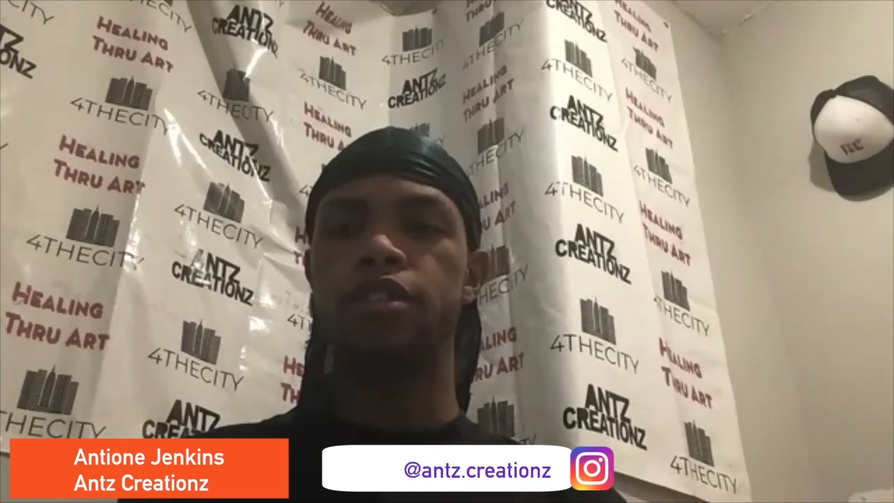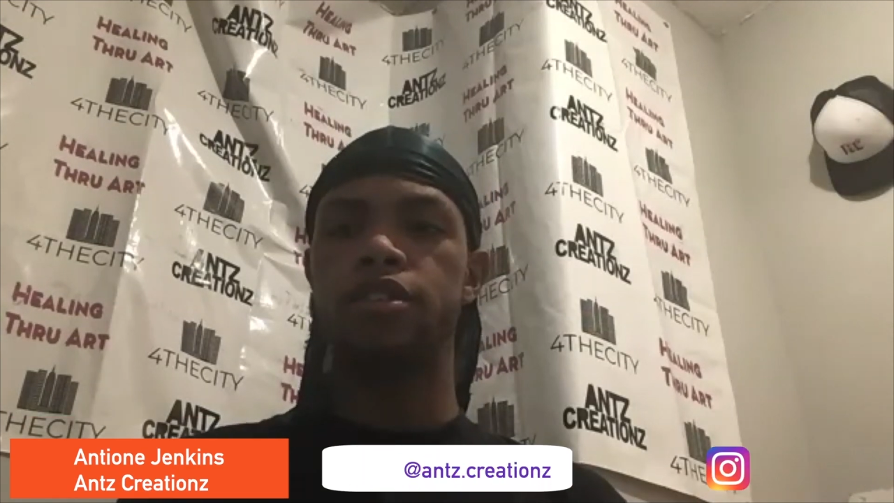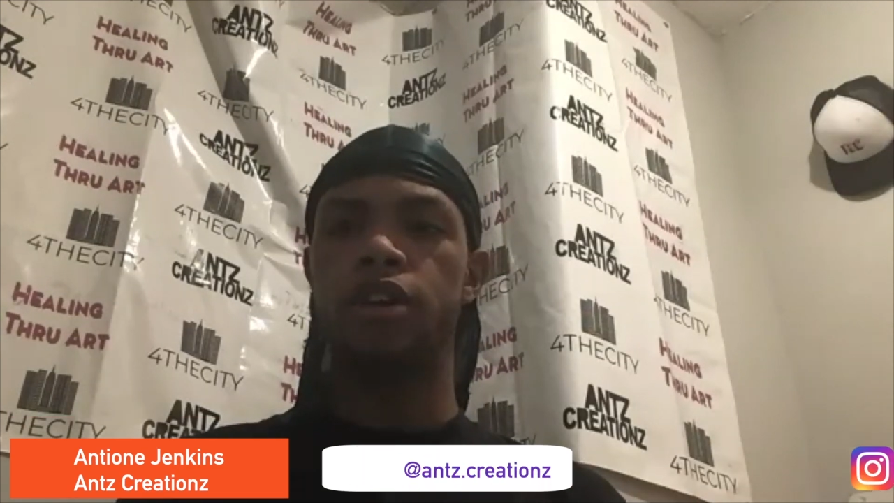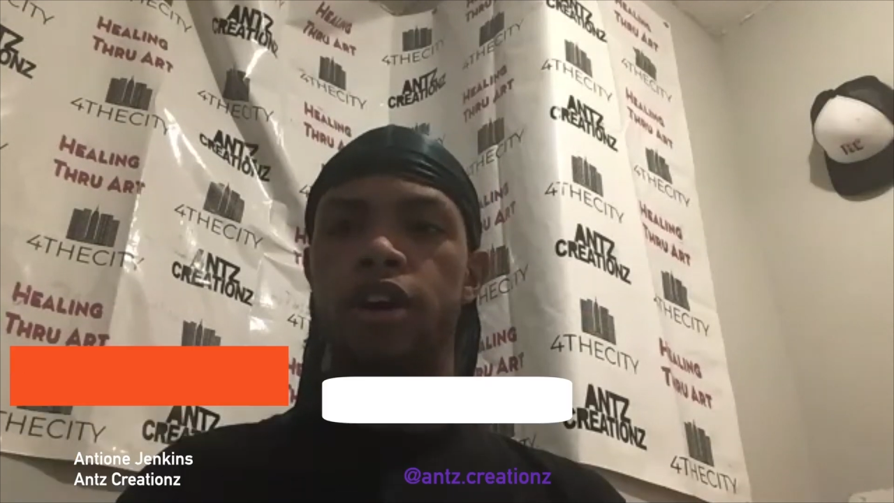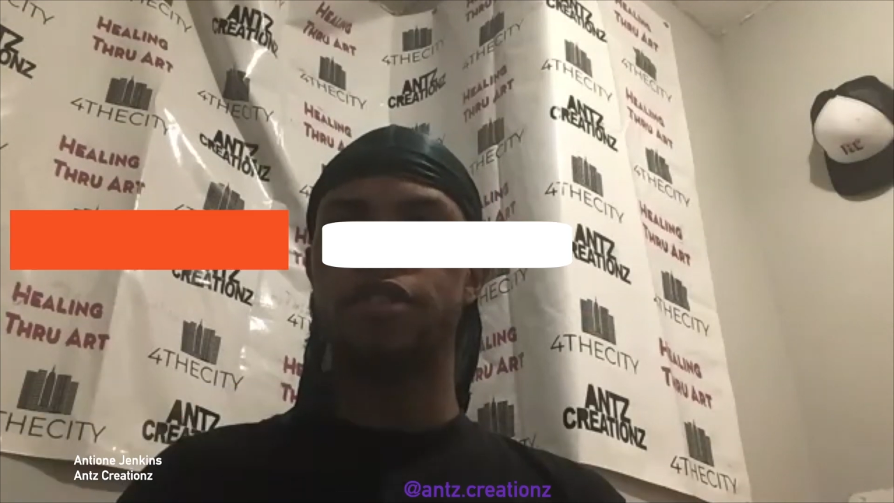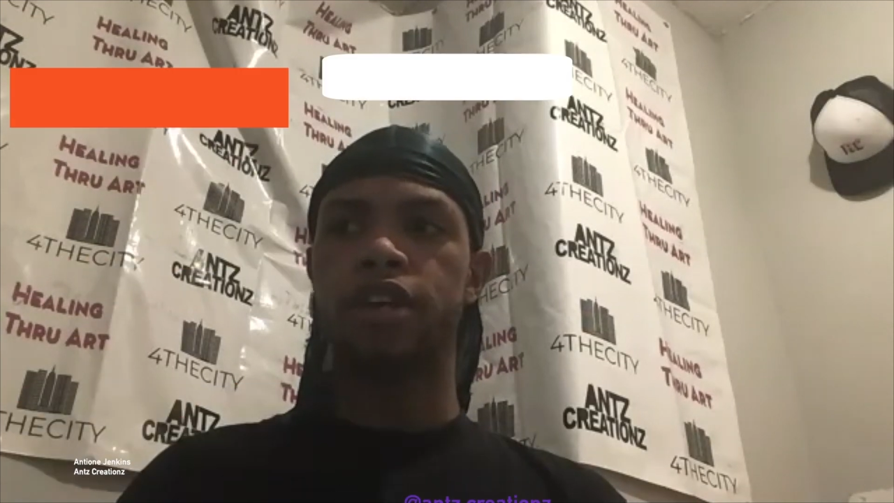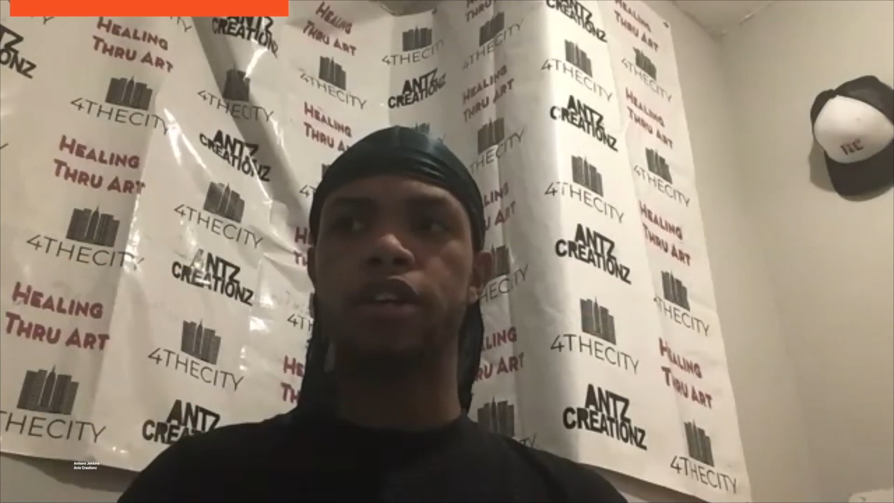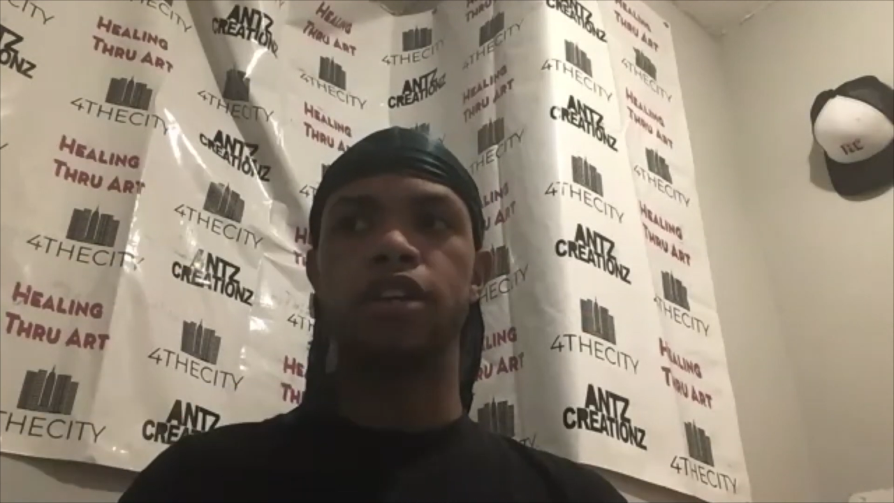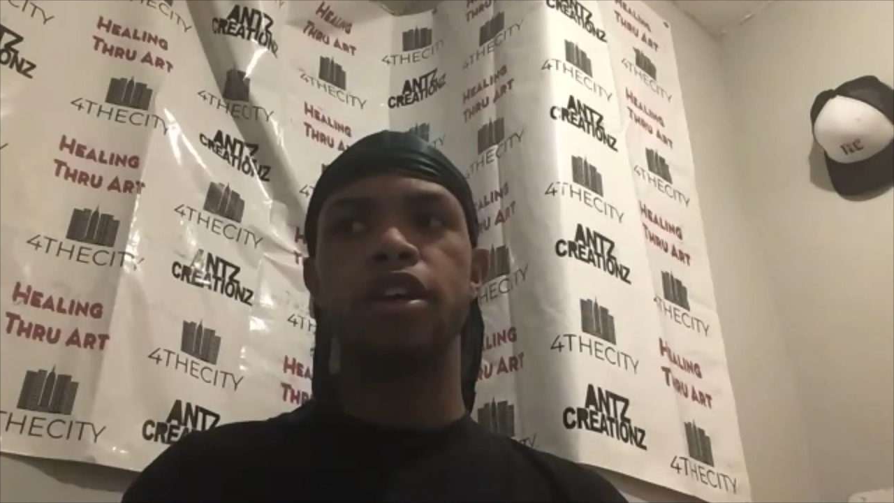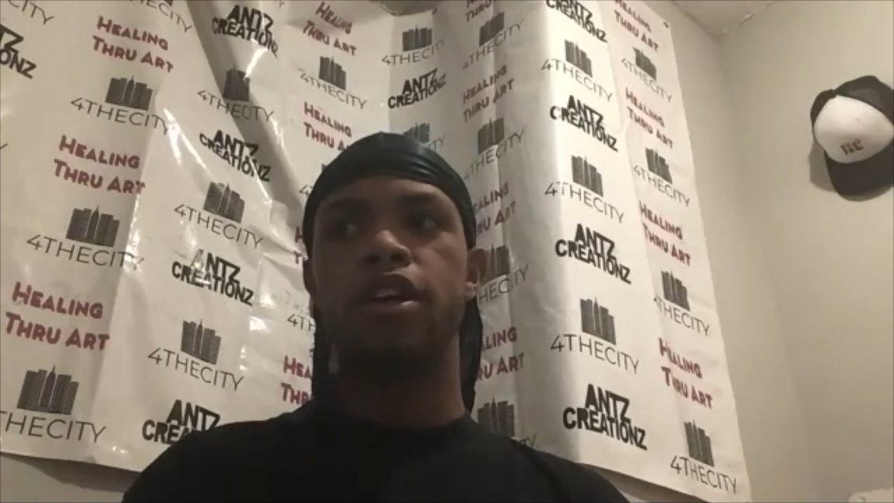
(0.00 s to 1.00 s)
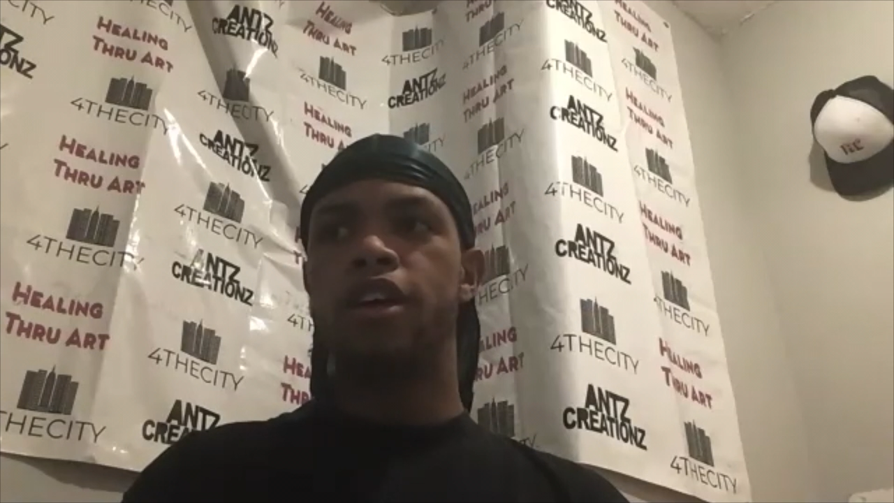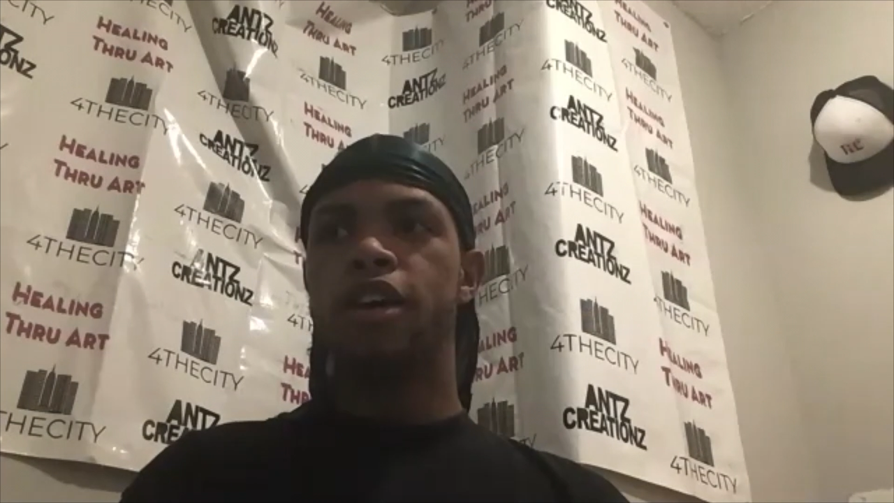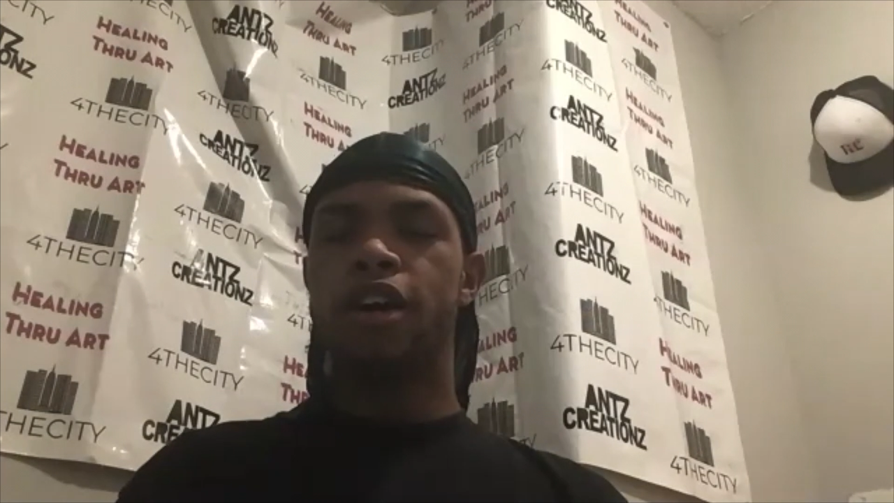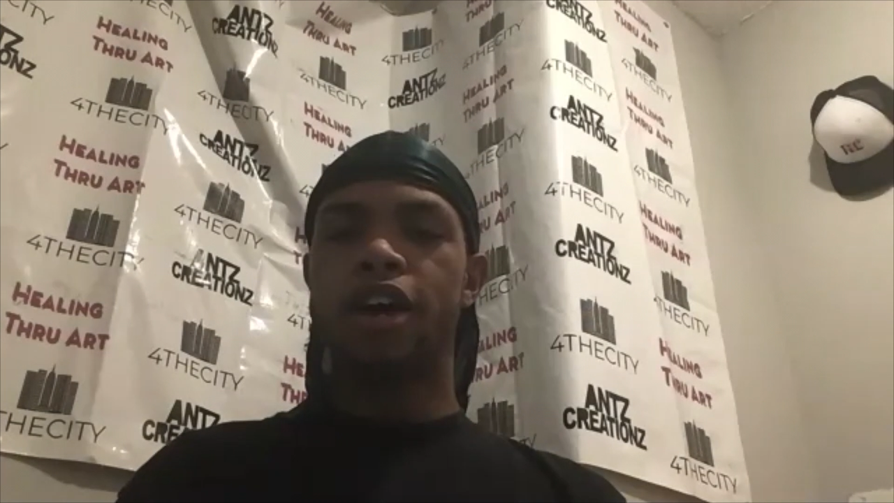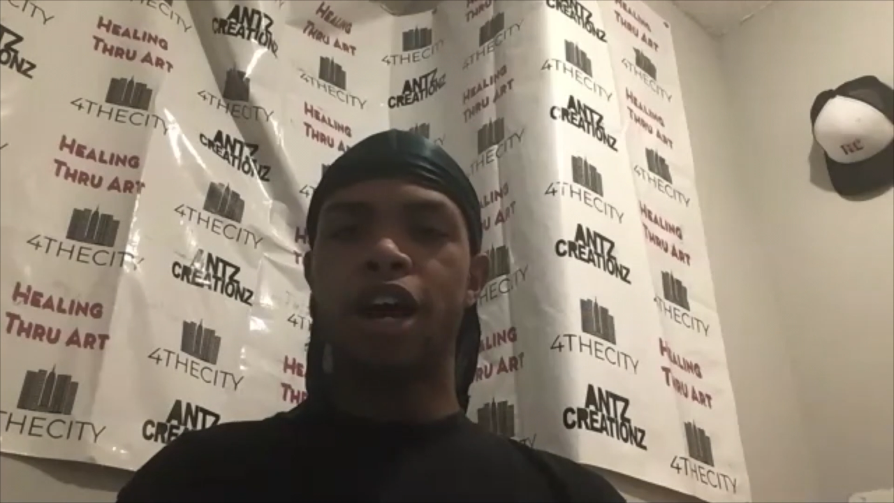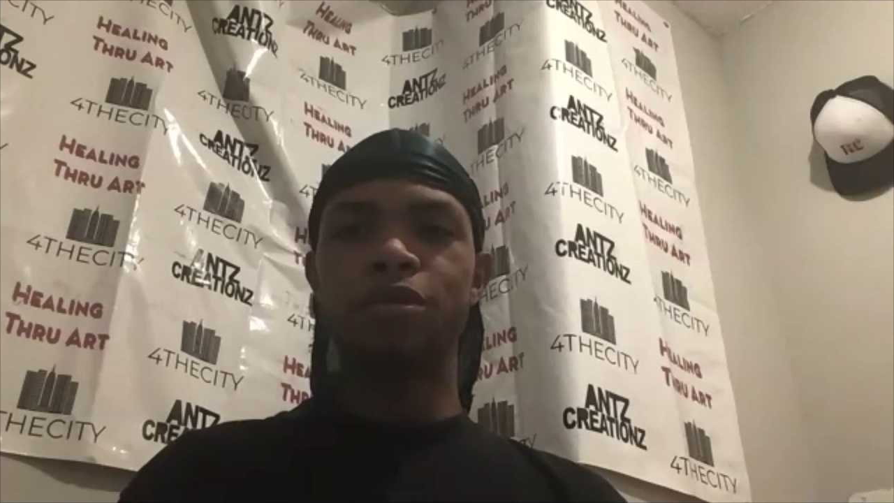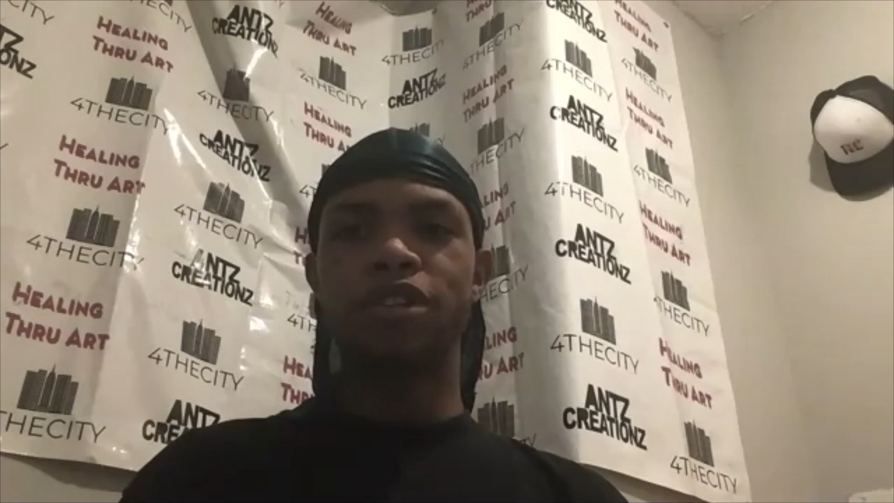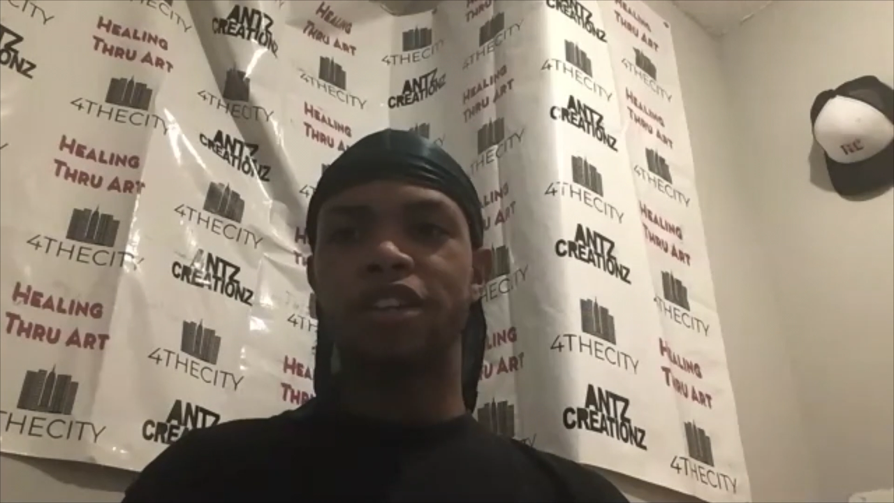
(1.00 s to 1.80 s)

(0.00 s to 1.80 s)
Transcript: So I was like